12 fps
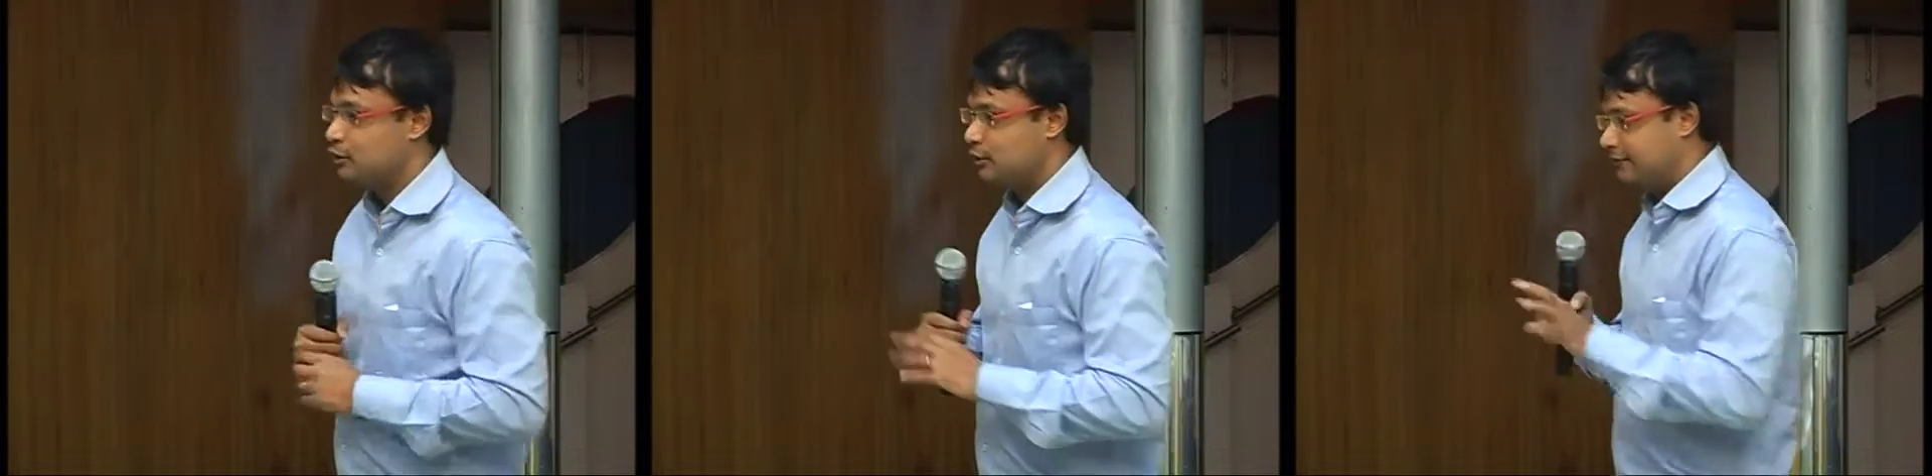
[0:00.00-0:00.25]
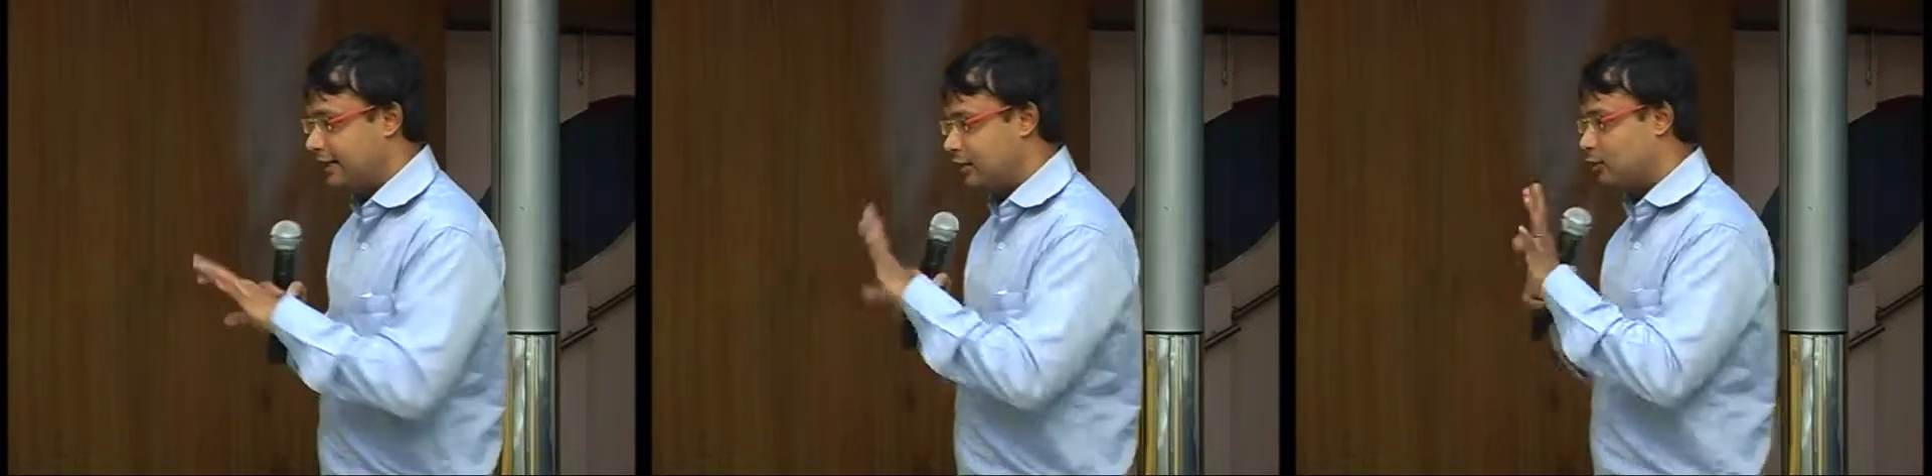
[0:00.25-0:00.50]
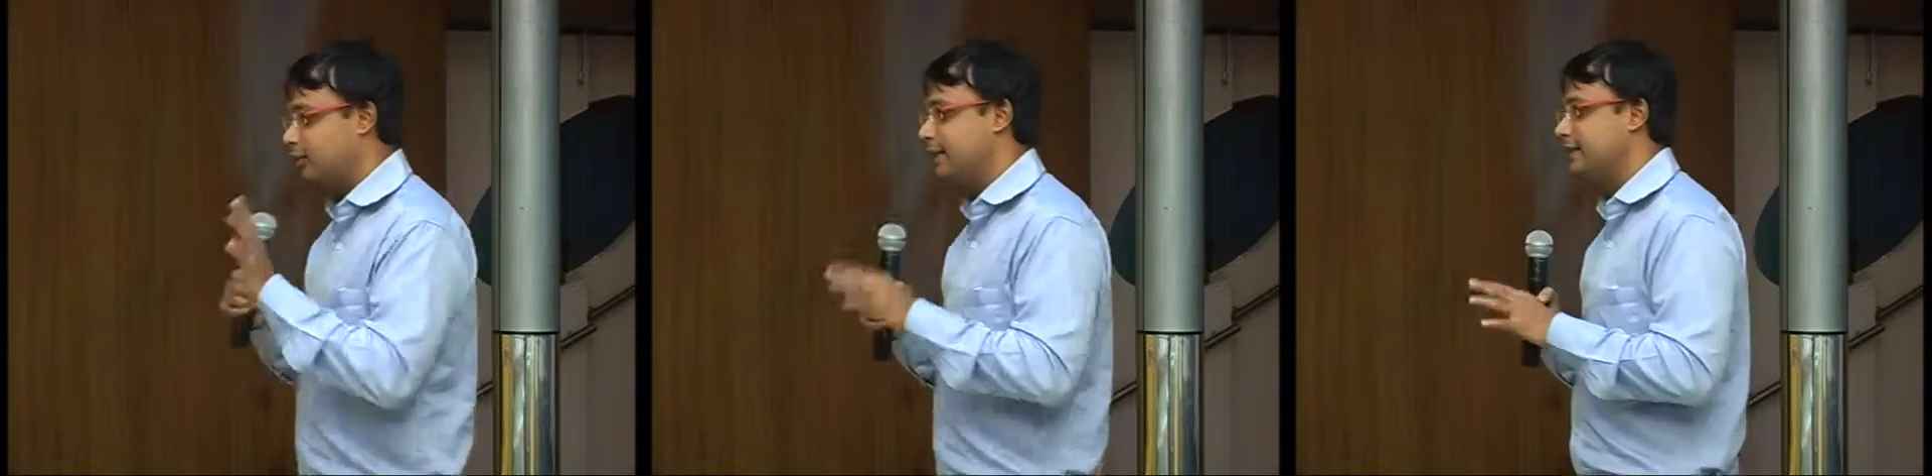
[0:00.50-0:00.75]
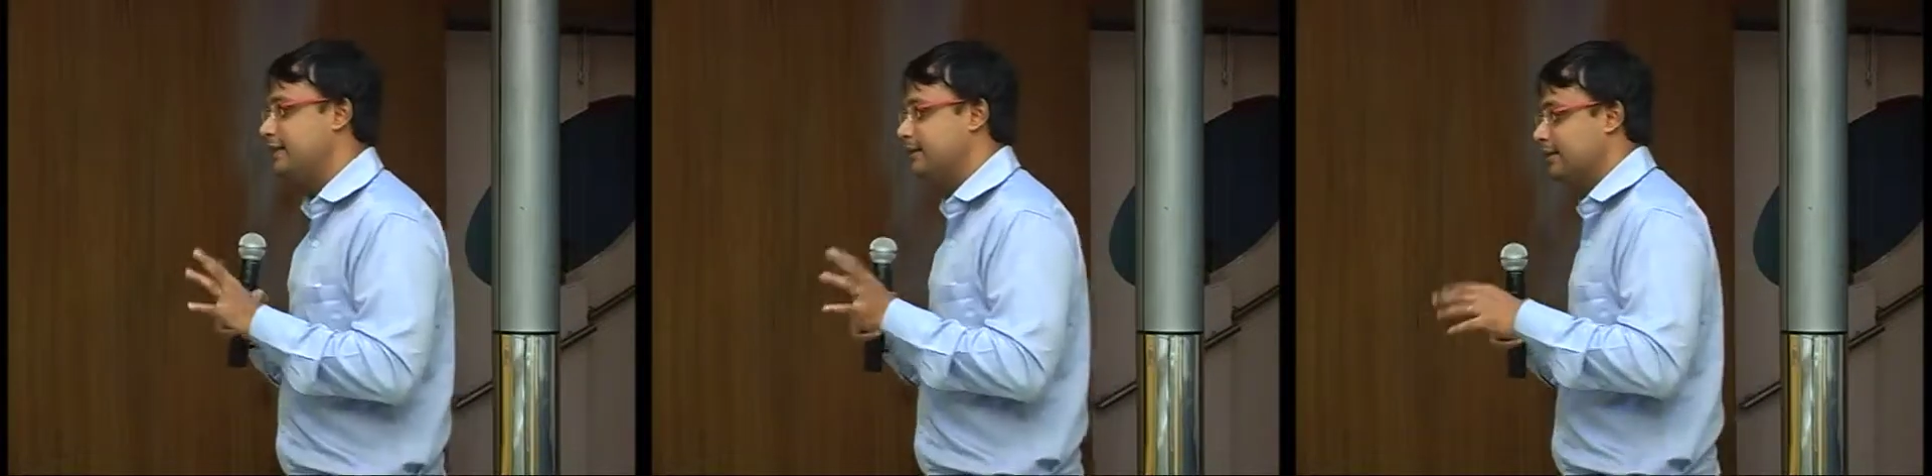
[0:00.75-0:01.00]
So if there are
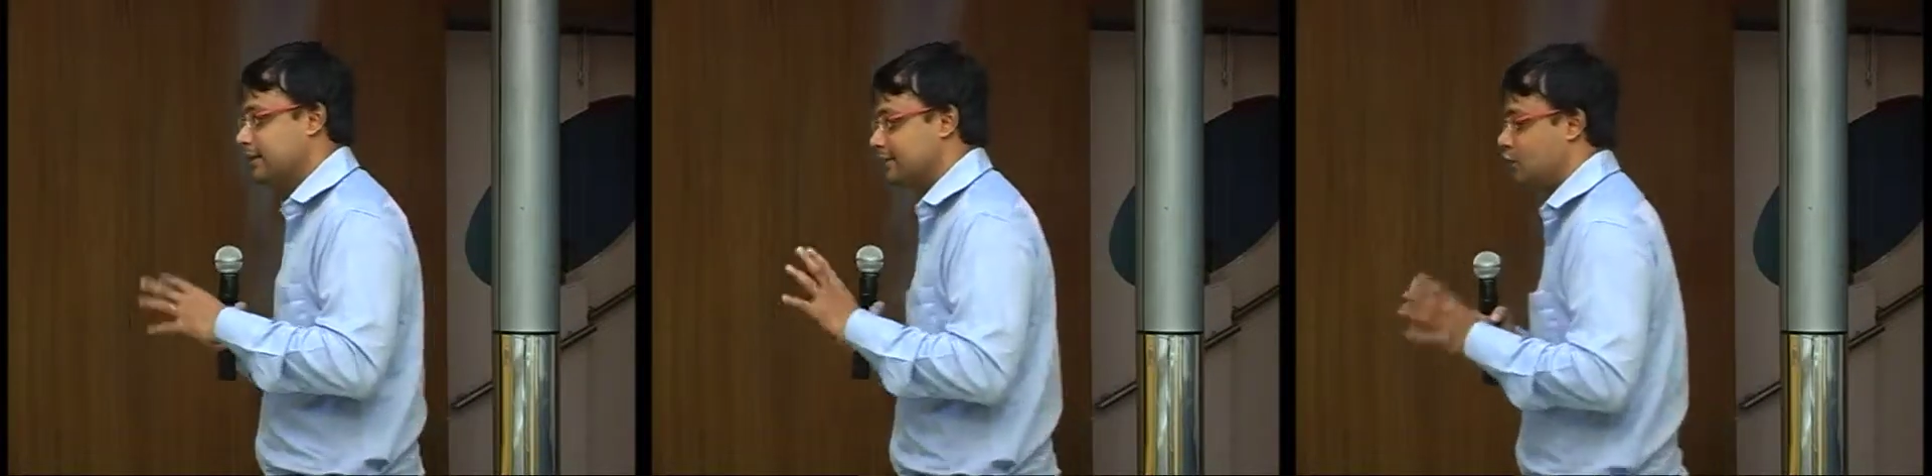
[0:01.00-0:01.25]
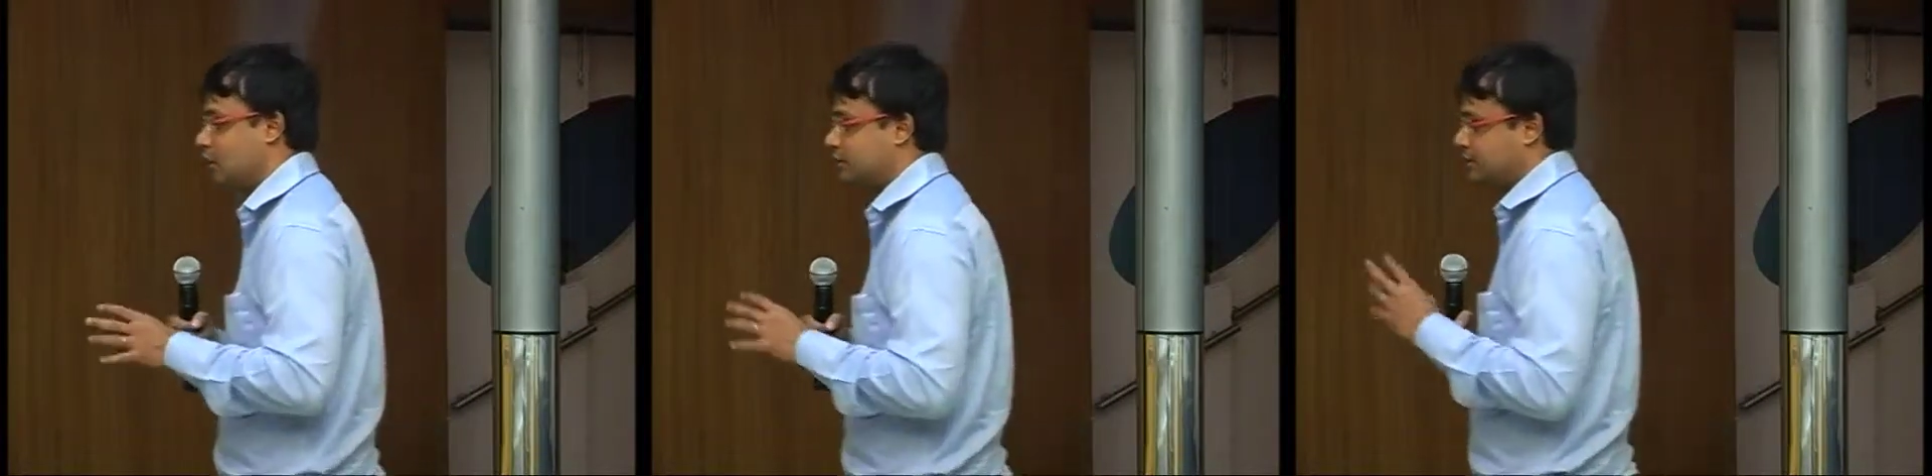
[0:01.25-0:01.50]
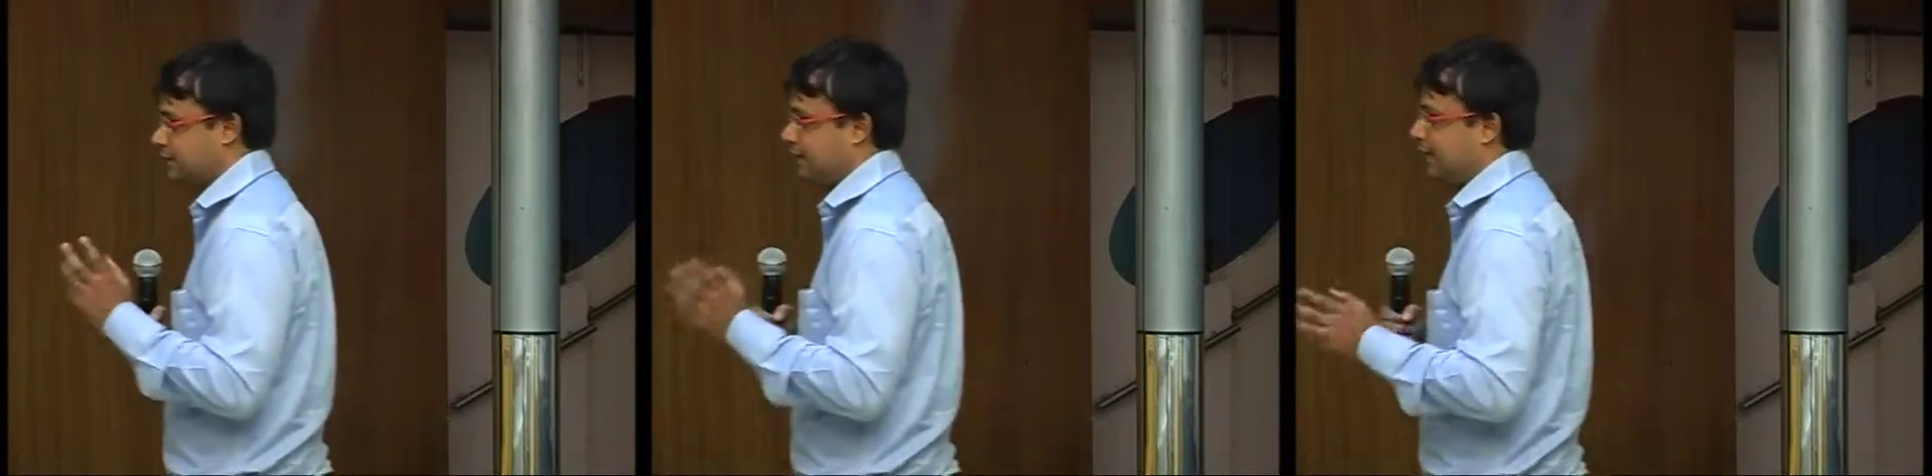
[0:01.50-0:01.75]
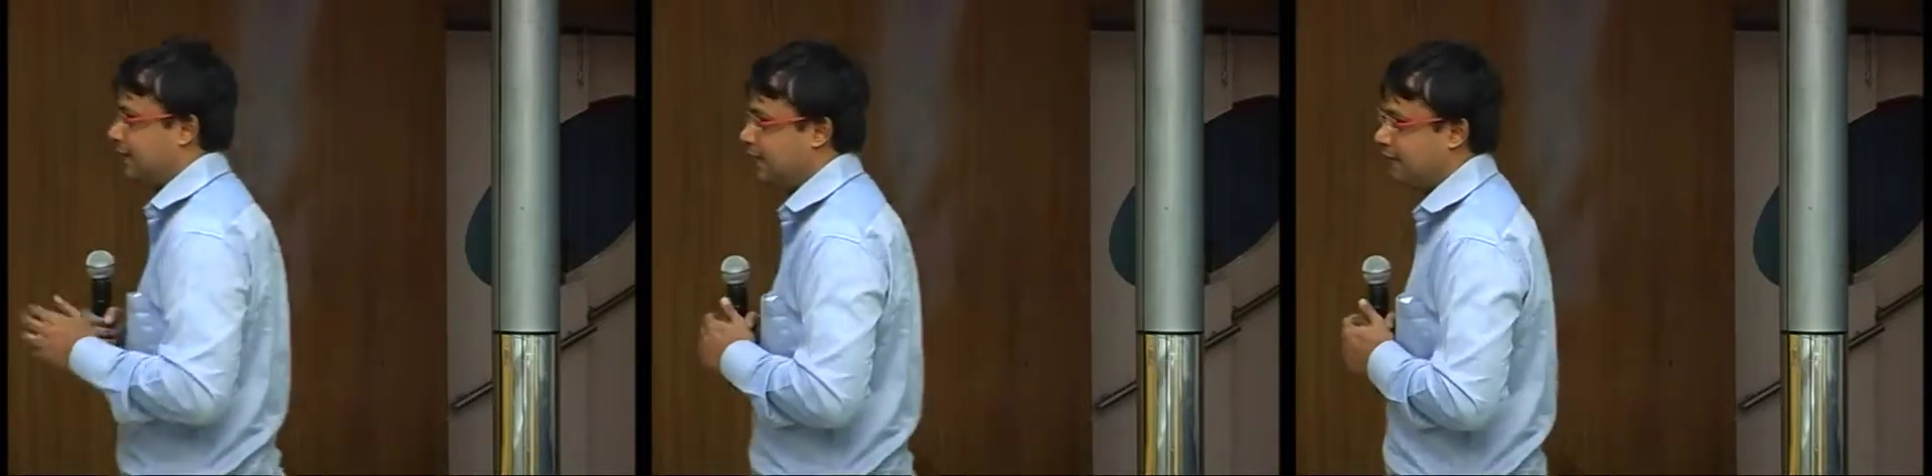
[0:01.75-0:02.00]
200 stocks
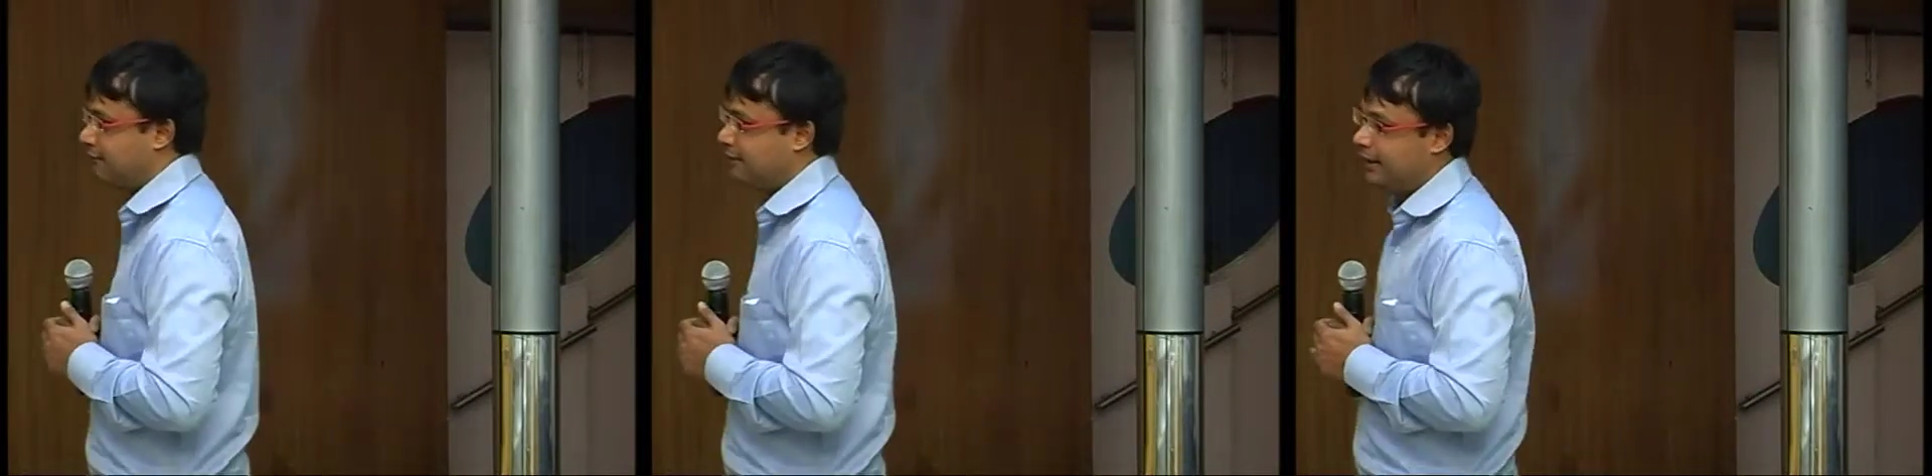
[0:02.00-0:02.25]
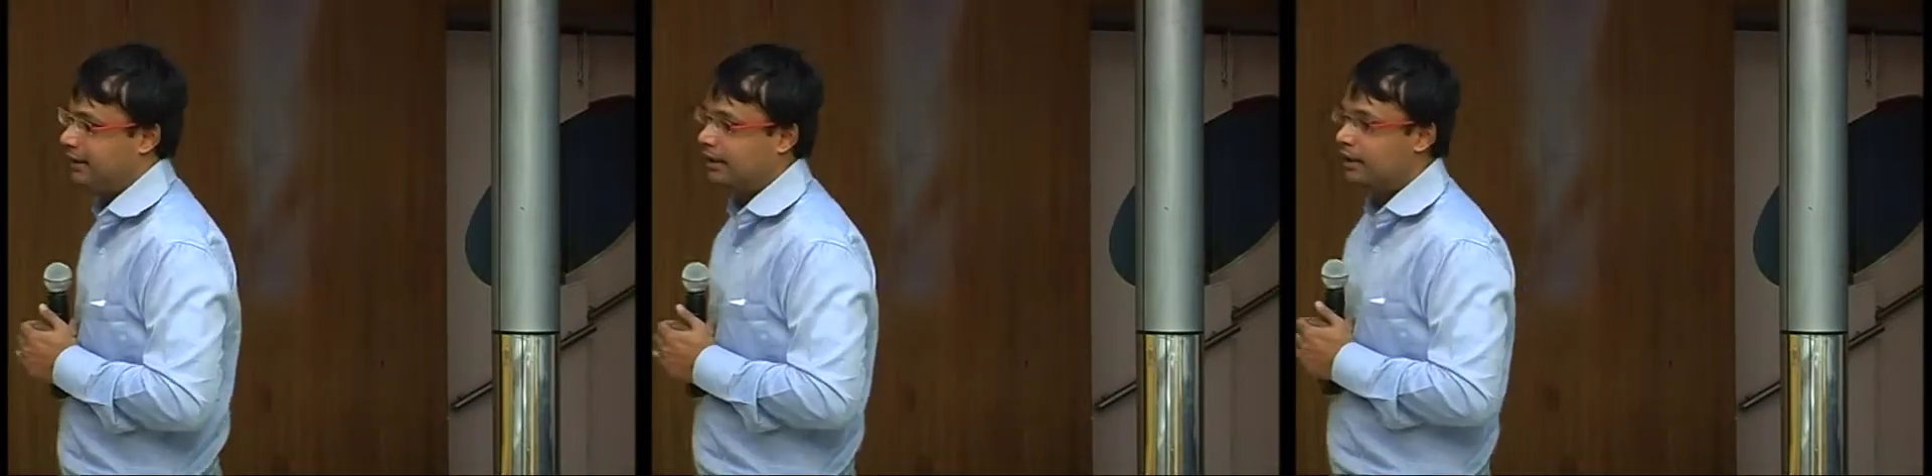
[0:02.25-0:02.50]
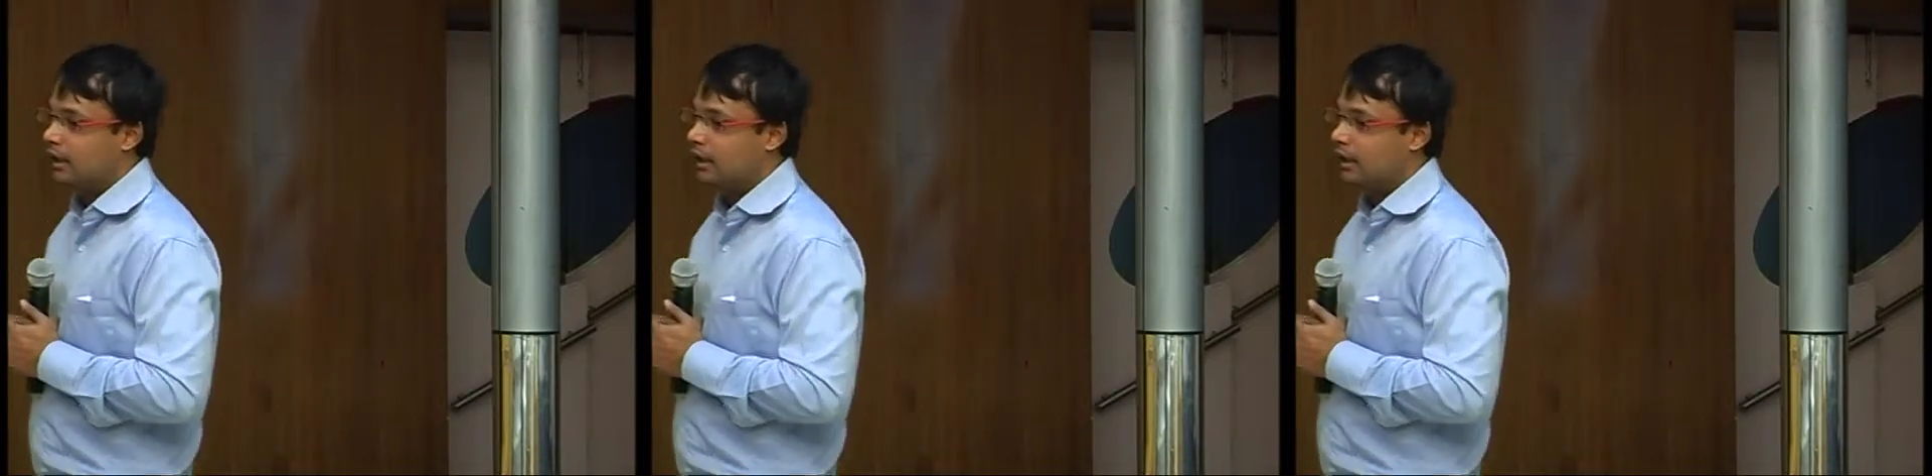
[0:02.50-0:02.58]
trading in Nifty